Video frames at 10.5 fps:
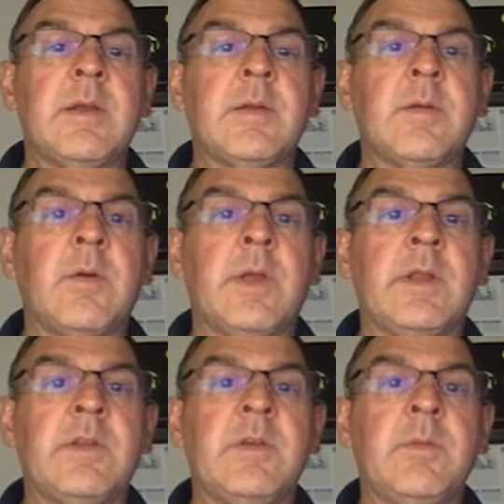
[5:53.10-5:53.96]
Going
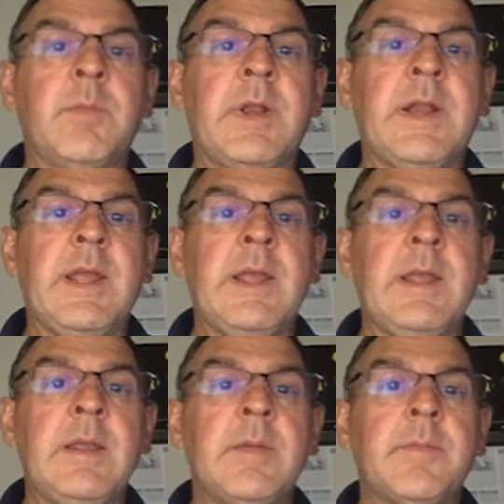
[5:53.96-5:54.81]
into
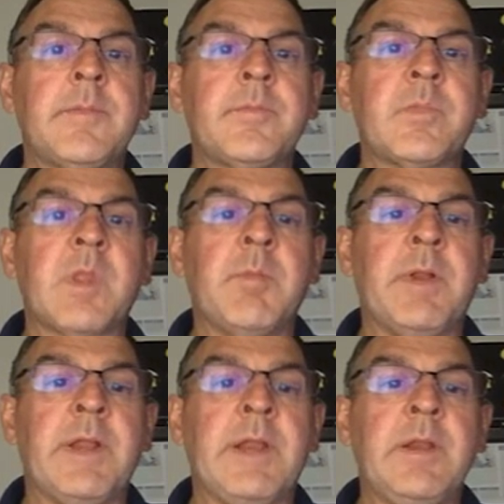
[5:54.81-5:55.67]
Monday
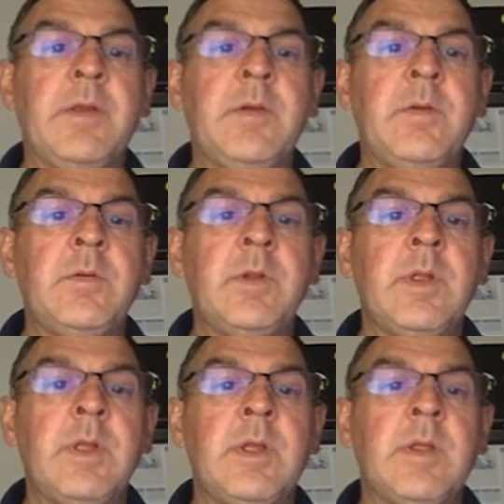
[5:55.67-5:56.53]
noon,
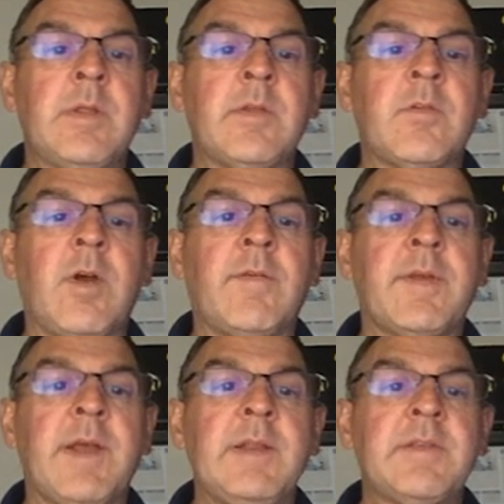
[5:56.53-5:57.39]
the
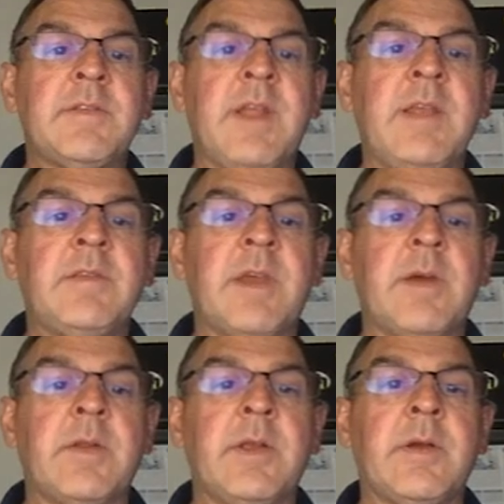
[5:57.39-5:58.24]
trough kind of stays
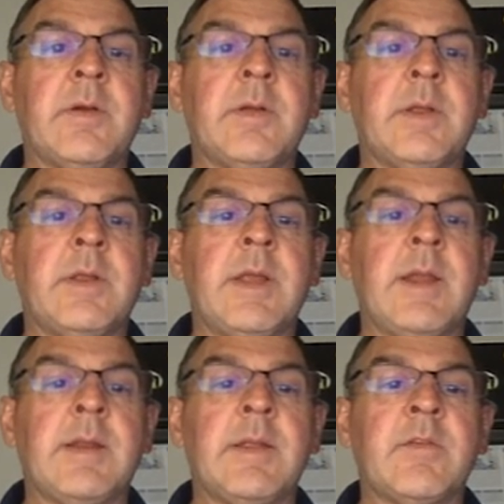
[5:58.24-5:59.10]
out here. It
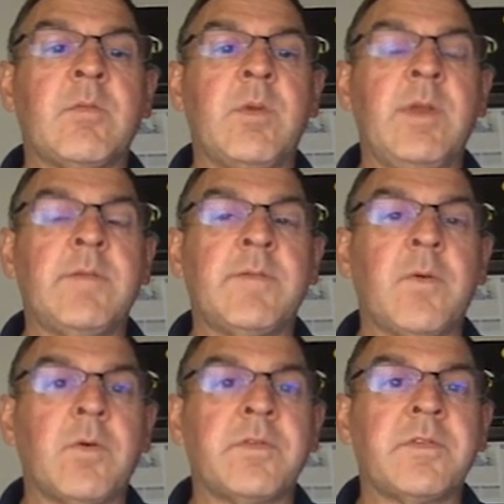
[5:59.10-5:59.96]
kind of gets
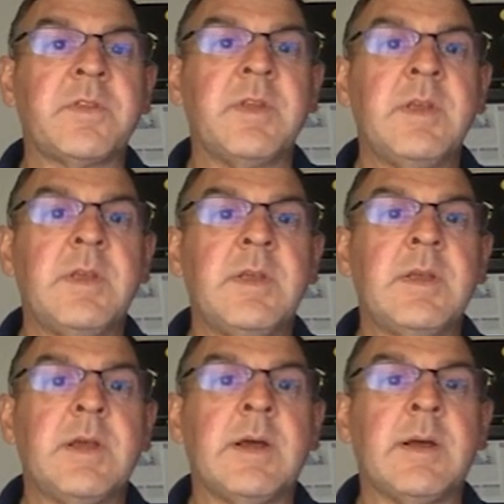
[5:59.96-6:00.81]
reinforced
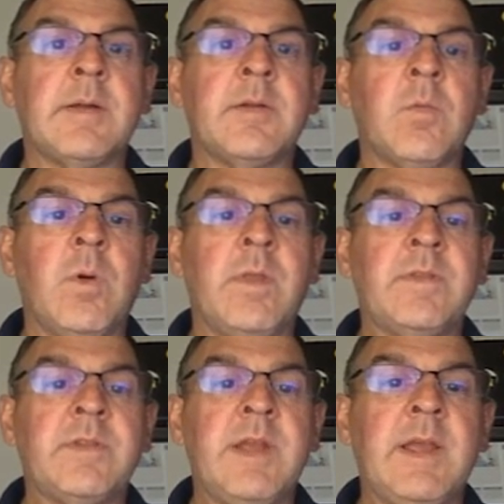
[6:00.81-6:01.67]
into
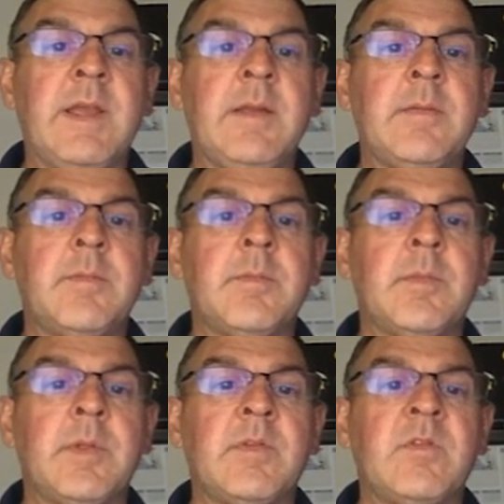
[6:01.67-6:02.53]
Wednesday. It's